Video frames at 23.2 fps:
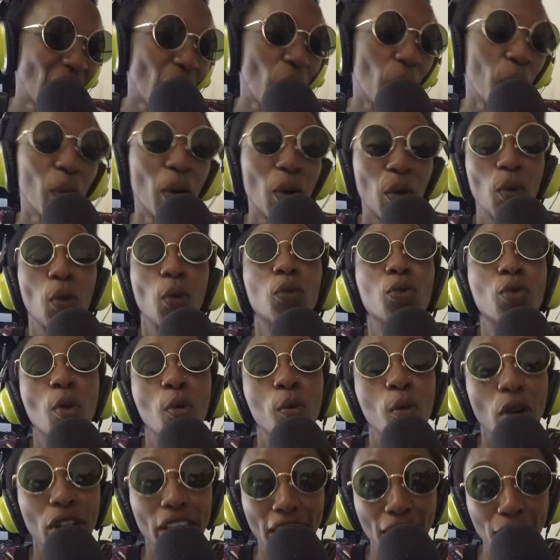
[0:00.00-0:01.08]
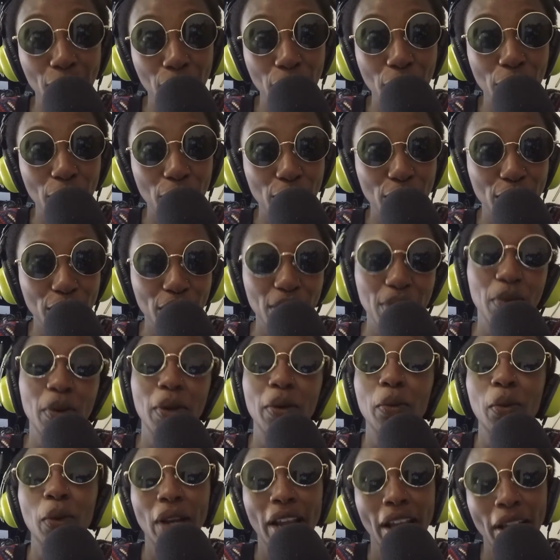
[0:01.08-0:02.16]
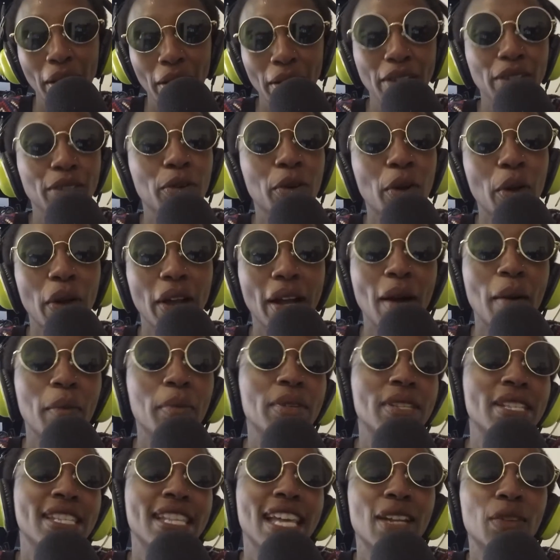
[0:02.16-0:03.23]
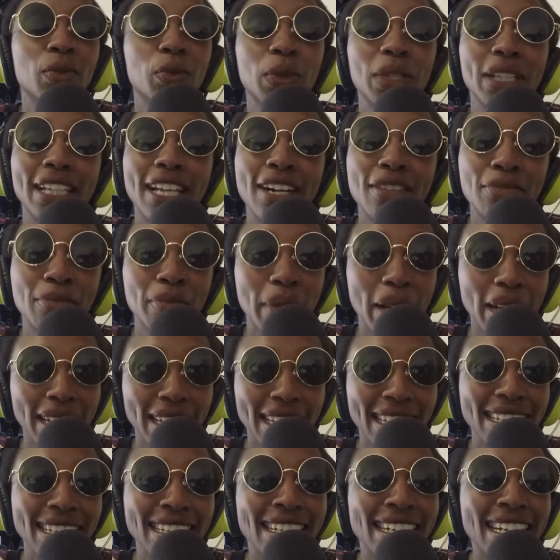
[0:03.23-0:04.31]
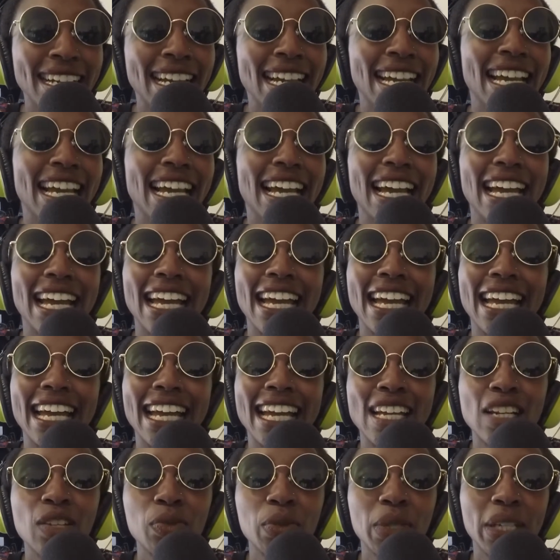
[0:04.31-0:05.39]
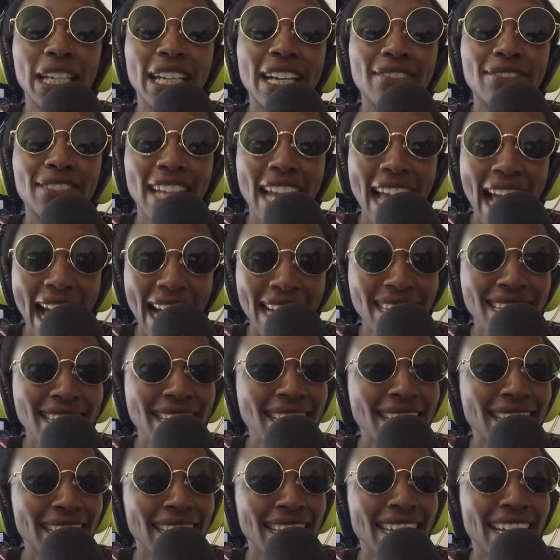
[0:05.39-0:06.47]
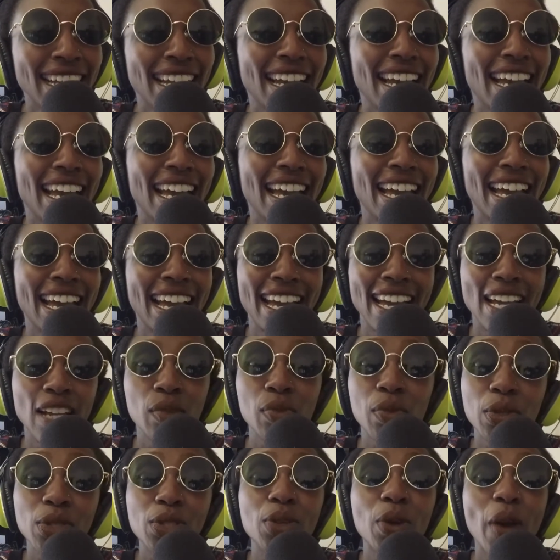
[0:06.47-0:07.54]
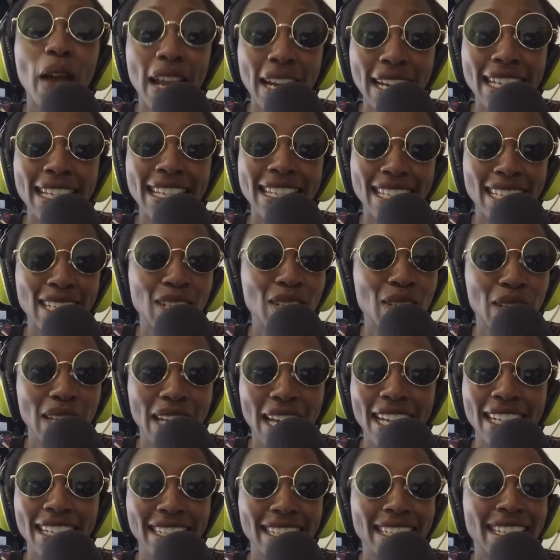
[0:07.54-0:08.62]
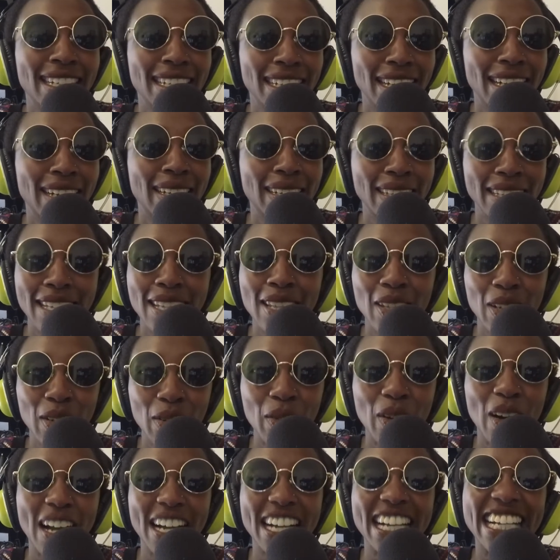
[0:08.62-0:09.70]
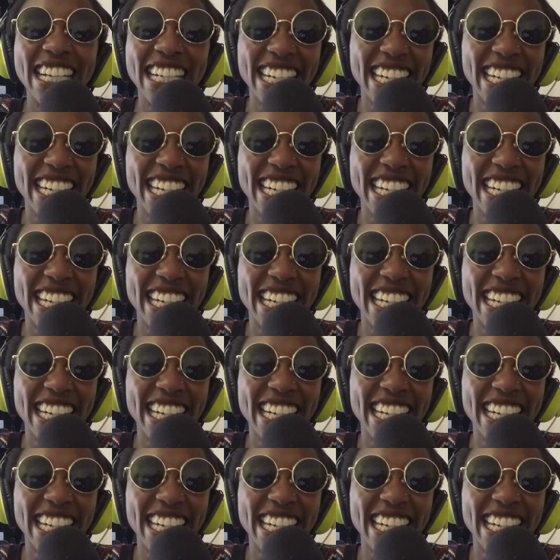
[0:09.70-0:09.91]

Well, from what I've heard, what I heard growing up is that we love money and we love land, and we'll do anything to get either one.